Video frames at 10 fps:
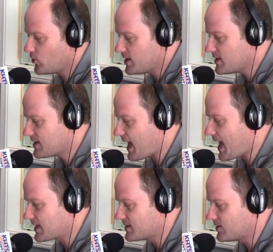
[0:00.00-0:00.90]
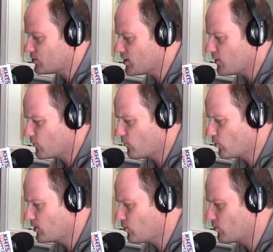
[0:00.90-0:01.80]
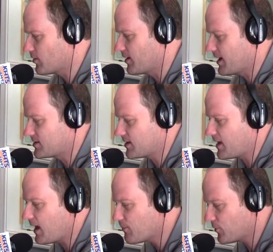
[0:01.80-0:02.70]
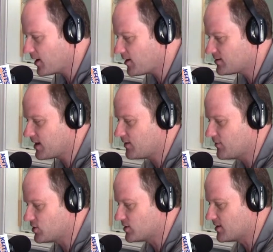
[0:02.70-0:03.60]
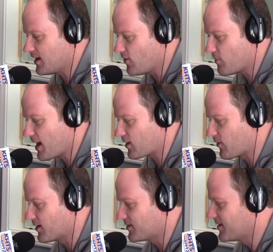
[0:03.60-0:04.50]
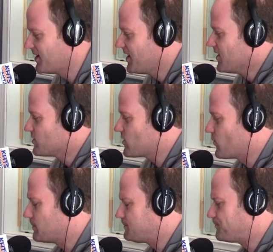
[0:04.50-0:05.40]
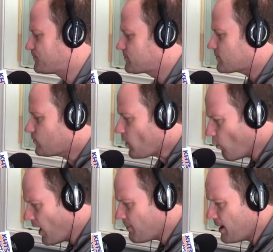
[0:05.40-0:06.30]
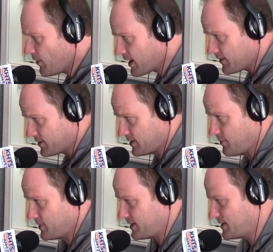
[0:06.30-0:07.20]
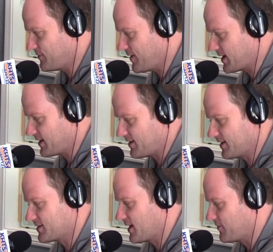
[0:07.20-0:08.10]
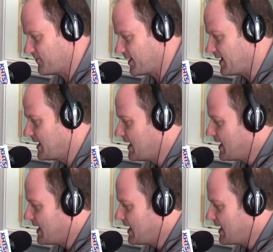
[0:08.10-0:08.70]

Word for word: holding his axe and looking forlorn as the game played on television in the background. So, yeah. why am I bringing this up? Besides the fact that I think it's kind of funny.